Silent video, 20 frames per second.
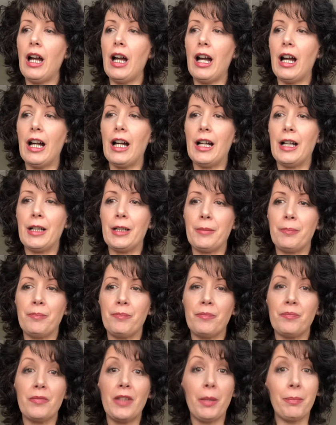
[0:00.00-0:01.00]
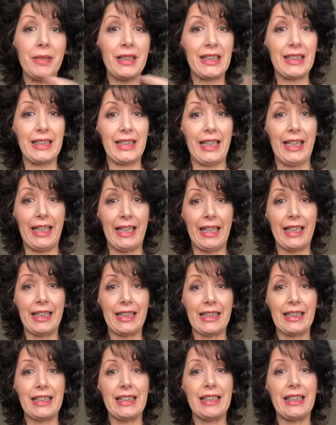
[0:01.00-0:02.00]
Number
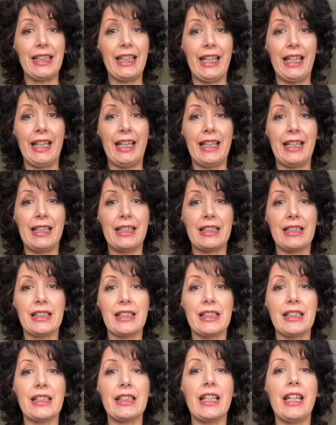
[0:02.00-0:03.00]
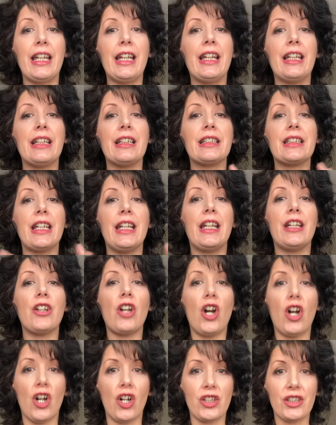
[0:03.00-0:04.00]
6 is it
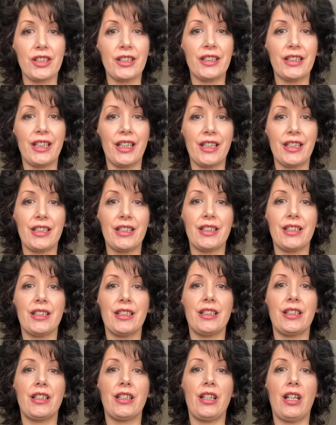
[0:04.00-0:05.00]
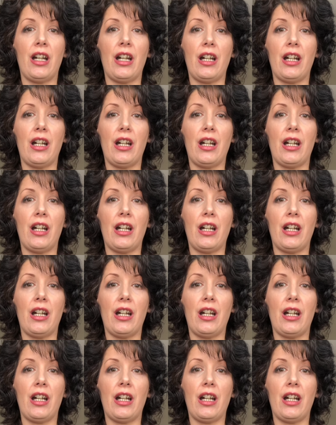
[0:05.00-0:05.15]
enhances